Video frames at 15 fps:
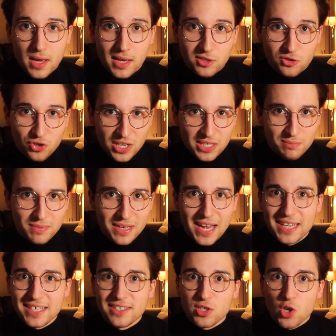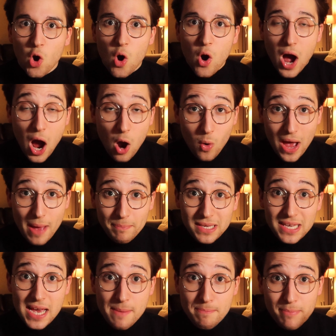And trust me, I saw how
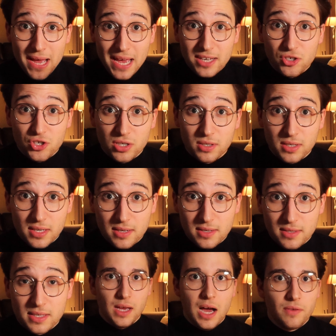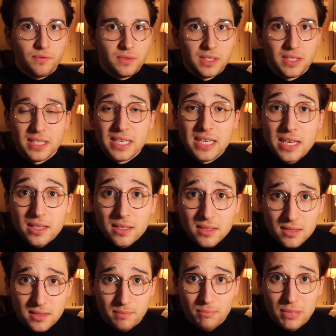happy a patient is after
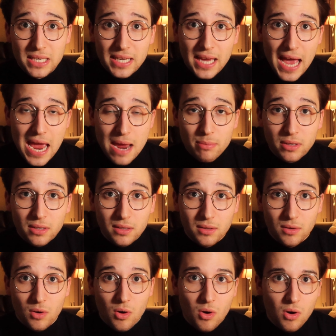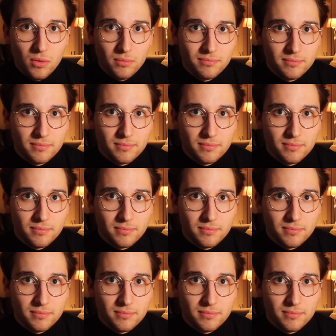years being able or